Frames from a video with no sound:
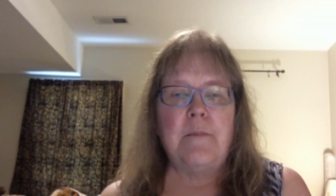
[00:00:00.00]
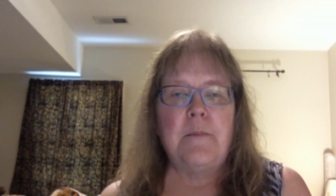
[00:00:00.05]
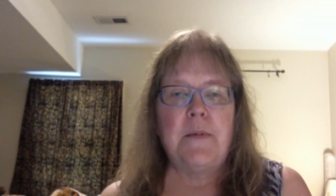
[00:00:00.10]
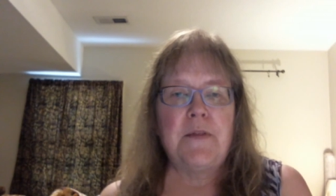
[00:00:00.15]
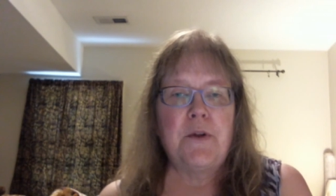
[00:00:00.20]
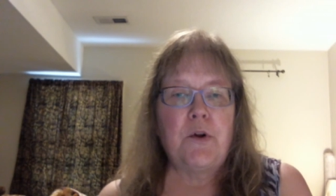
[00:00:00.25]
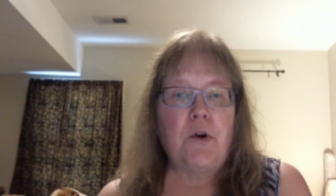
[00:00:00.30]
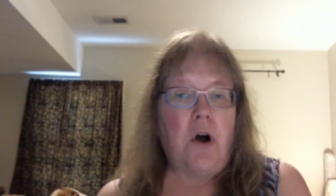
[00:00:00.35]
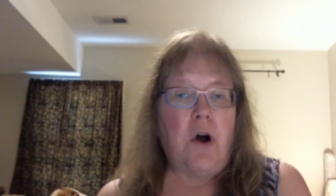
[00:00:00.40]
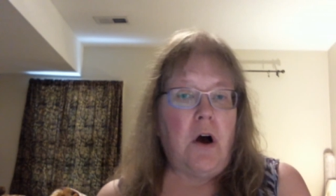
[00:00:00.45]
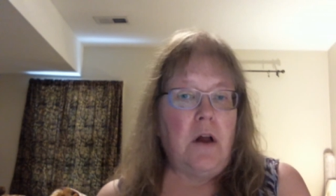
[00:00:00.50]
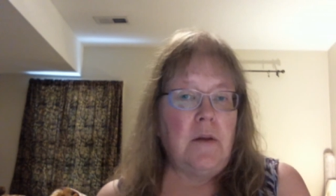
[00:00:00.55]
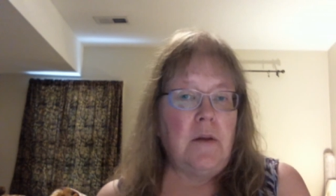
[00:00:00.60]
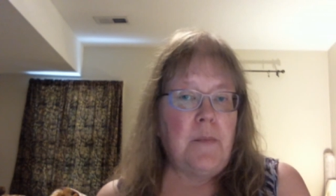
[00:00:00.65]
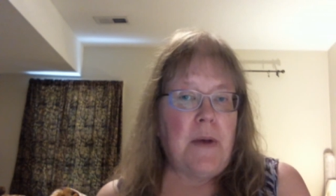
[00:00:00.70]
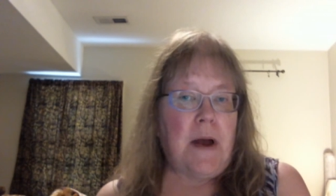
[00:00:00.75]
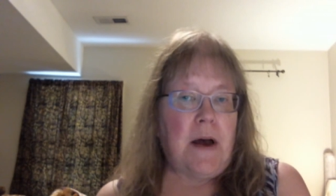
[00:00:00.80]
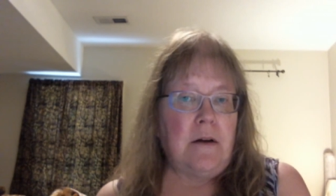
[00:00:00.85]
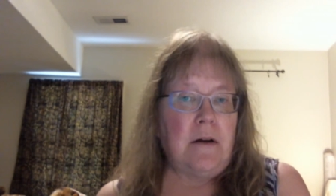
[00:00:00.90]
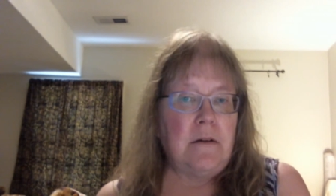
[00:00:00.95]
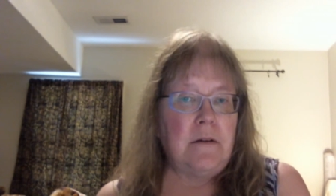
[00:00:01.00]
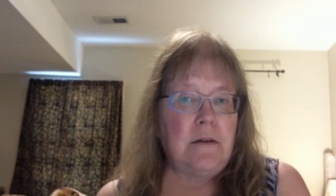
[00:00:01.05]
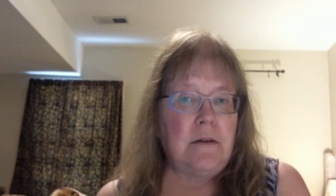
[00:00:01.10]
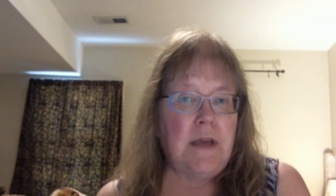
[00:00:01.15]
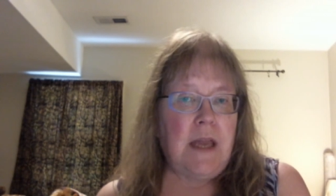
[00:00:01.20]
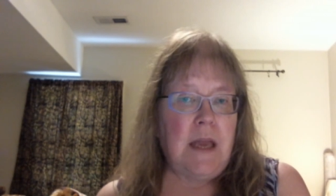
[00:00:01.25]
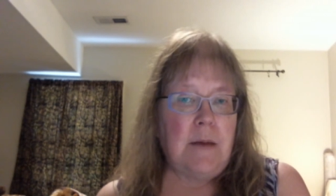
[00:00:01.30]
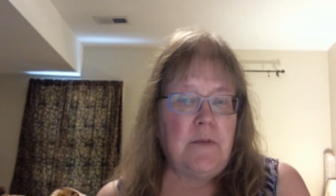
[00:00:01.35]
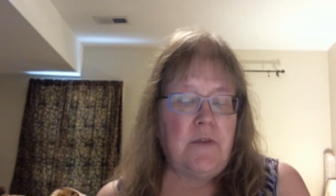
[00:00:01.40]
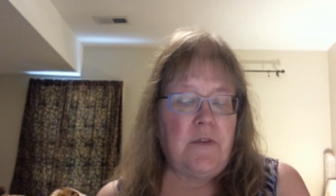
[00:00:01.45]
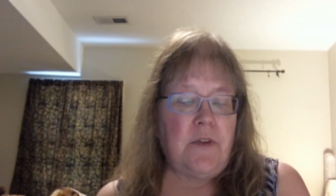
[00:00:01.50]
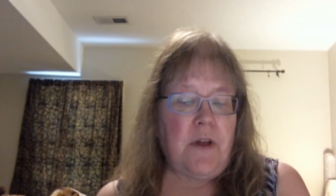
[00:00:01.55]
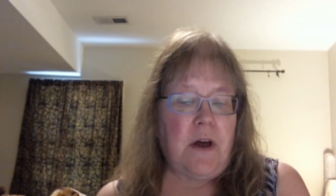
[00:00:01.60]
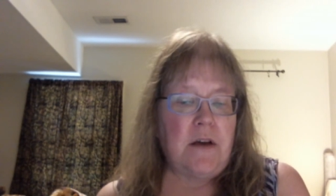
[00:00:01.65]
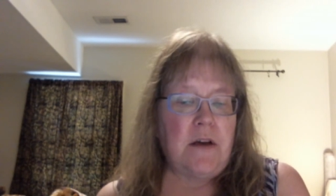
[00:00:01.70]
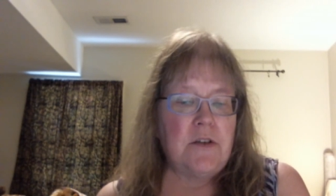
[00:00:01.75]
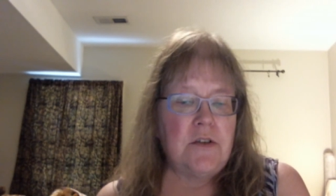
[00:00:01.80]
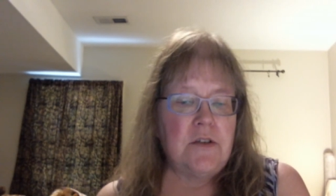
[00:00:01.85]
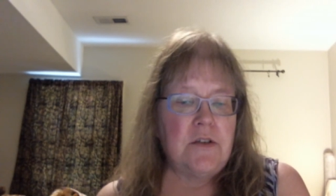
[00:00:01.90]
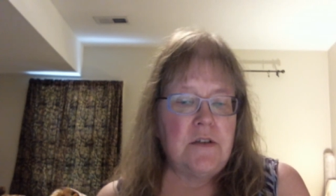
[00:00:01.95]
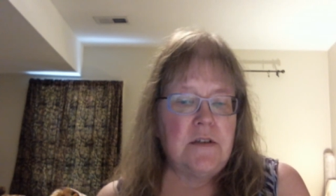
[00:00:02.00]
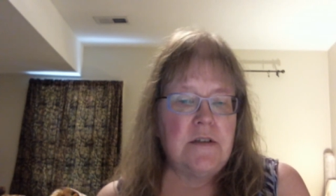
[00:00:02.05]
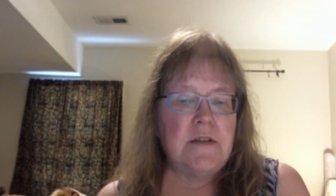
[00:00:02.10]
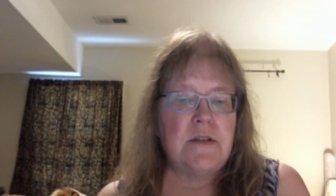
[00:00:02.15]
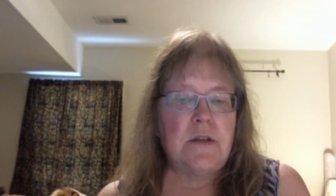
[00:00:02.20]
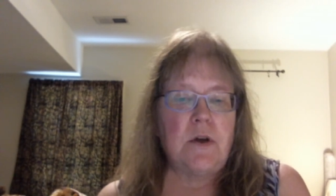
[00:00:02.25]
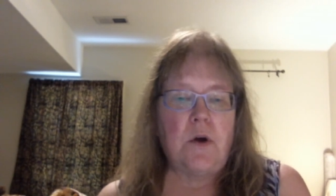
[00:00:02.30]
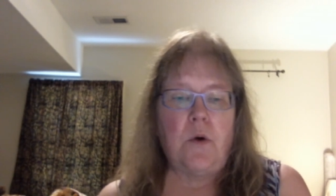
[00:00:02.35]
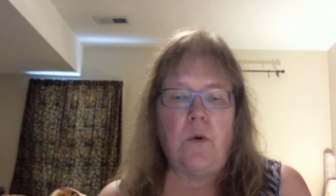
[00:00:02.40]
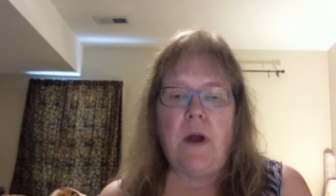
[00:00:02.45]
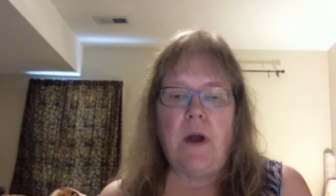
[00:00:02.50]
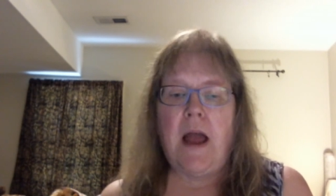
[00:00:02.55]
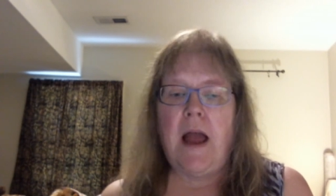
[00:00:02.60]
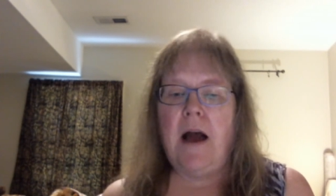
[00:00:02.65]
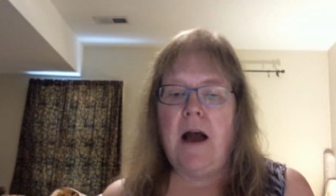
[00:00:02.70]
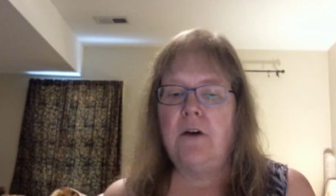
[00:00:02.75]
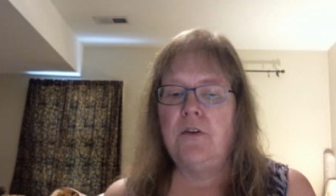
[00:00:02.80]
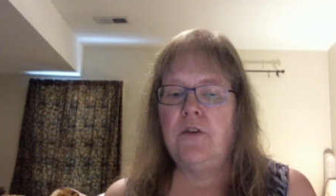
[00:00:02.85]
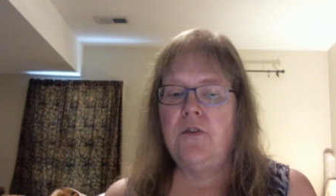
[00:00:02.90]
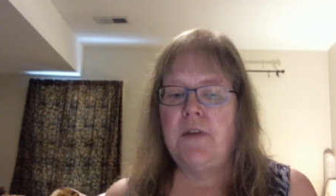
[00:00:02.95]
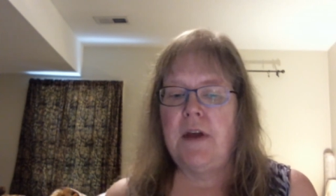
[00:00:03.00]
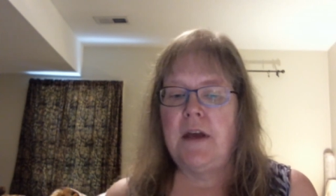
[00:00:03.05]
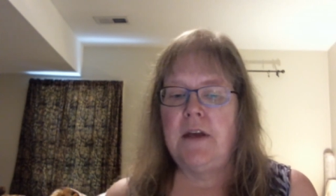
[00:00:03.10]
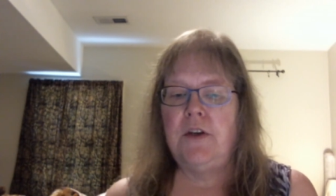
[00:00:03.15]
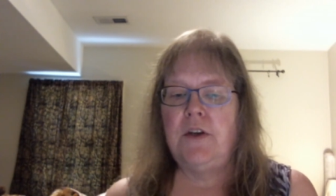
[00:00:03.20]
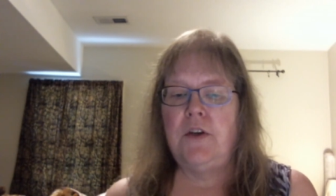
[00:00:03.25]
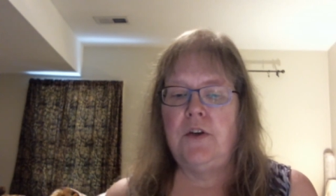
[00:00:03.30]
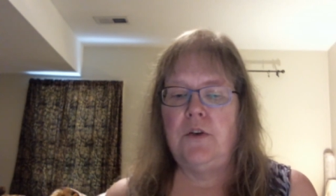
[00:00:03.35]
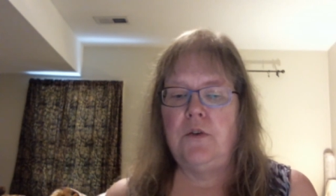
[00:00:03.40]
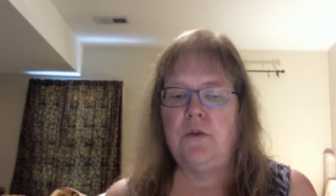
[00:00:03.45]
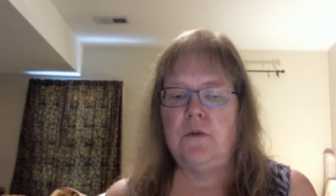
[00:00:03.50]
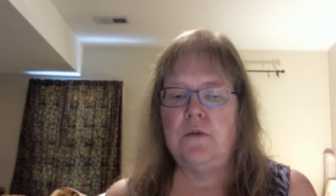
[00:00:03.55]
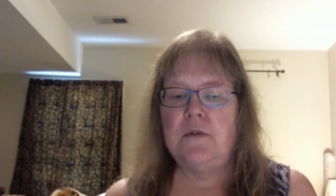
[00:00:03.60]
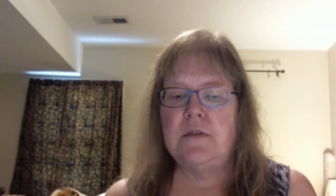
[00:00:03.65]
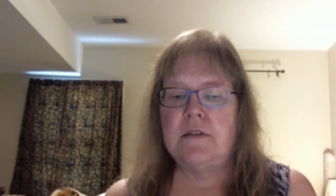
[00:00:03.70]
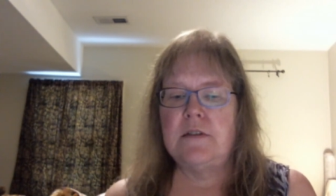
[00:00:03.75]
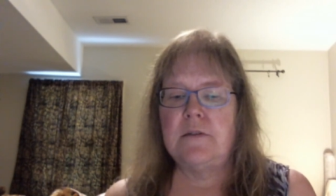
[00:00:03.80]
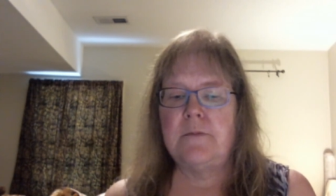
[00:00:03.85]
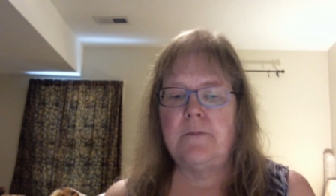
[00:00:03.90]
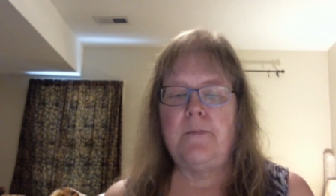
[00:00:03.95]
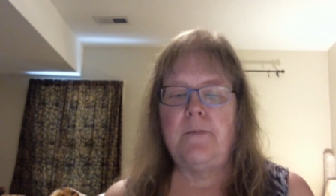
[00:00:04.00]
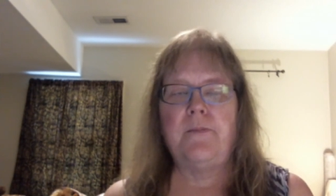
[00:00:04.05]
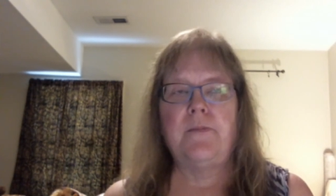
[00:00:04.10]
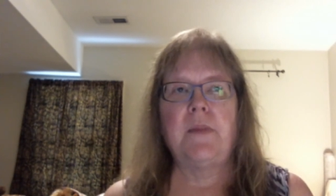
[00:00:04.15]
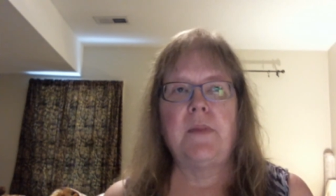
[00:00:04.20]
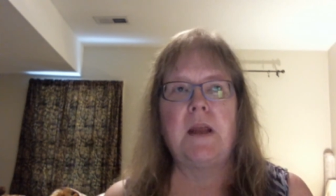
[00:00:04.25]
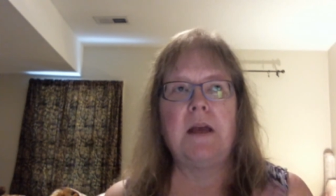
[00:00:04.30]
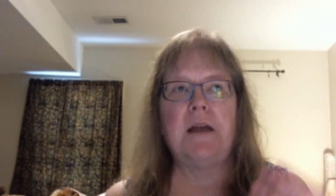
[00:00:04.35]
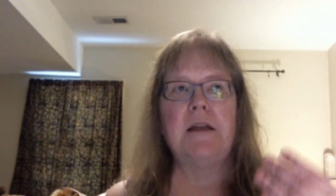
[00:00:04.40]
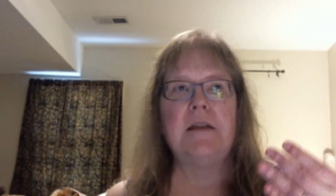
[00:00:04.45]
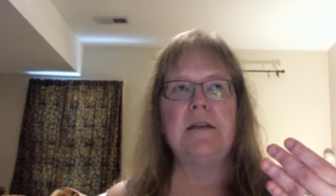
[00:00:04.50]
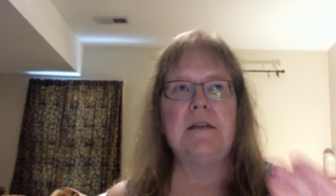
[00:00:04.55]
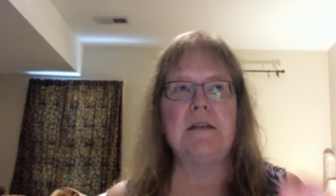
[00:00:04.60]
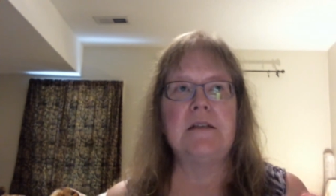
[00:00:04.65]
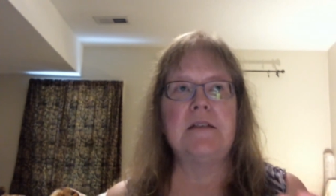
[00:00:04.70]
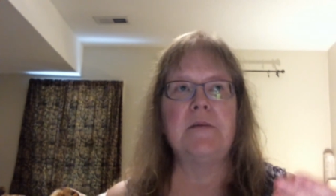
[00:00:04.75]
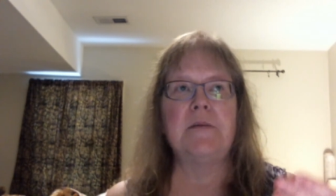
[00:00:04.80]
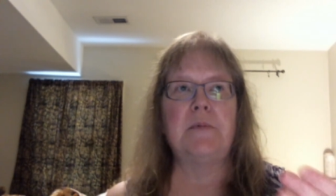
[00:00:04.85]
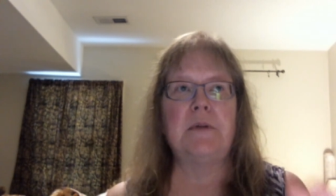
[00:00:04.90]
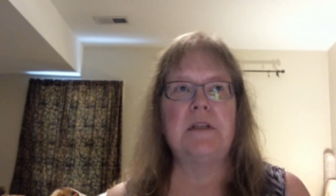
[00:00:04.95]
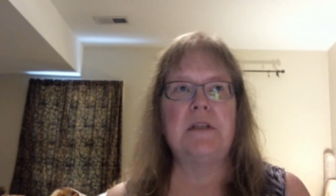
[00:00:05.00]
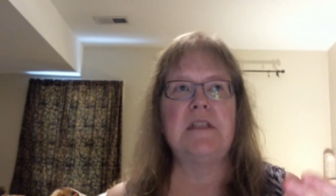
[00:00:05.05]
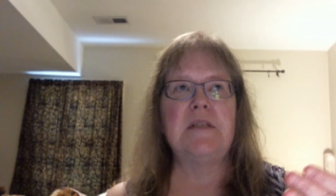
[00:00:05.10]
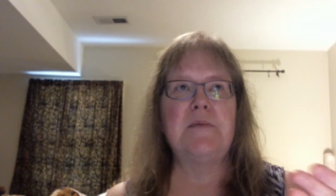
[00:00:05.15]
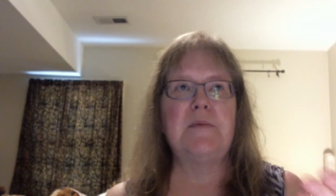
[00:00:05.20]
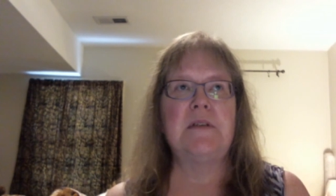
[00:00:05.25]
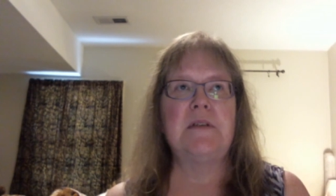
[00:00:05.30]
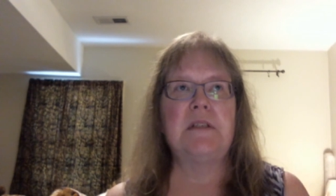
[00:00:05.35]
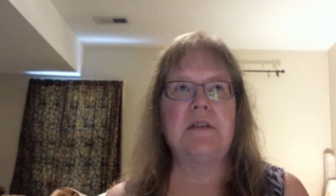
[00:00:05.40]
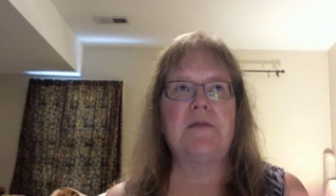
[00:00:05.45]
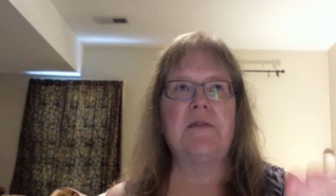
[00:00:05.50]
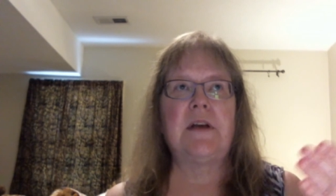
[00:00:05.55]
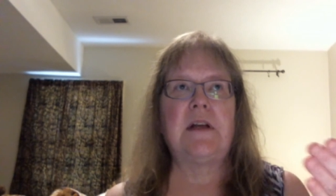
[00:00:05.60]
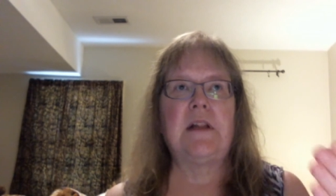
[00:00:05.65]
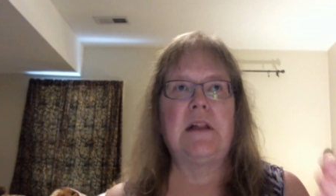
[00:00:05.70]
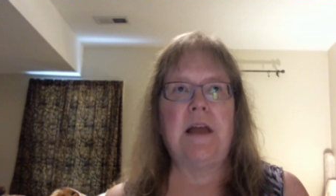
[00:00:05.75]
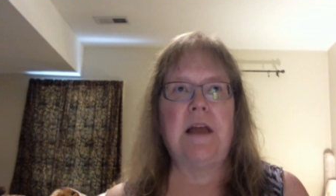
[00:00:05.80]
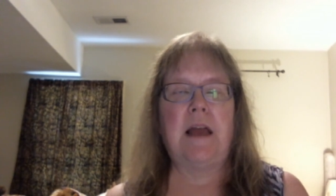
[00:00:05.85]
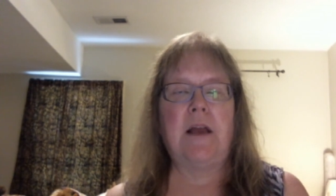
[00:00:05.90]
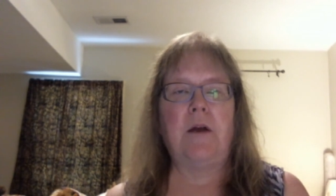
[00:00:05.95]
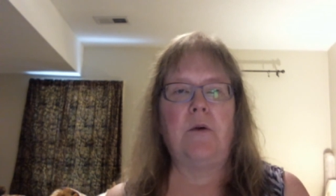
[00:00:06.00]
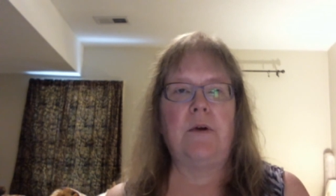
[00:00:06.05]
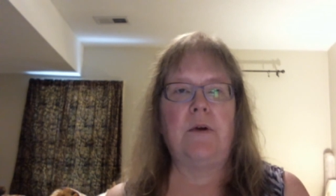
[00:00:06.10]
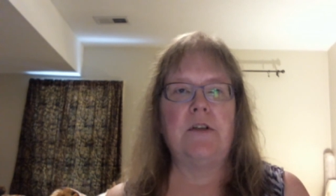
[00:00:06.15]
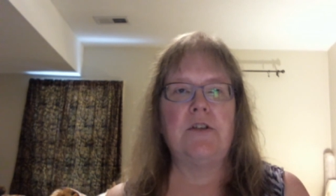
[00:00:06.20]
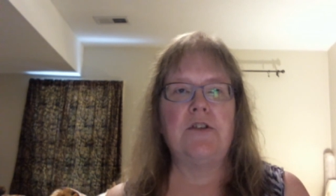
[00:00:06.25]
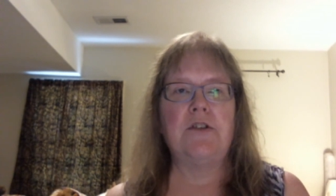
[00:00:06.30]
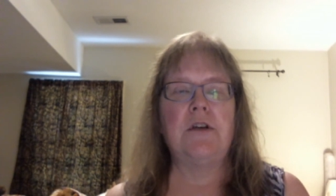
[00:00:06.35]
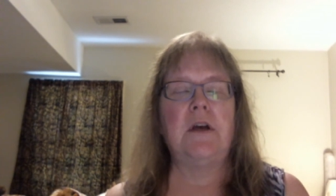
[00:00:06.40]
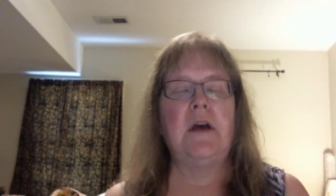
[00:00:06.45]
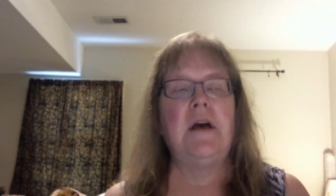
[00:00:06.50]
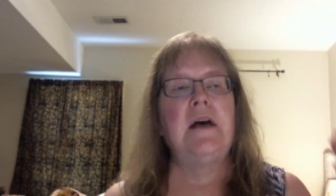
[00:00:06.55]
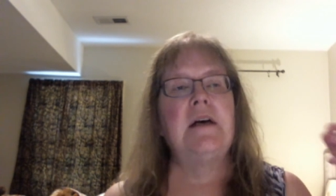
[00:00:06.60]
but they're all about camouflage. So how do they use discipline-specific language?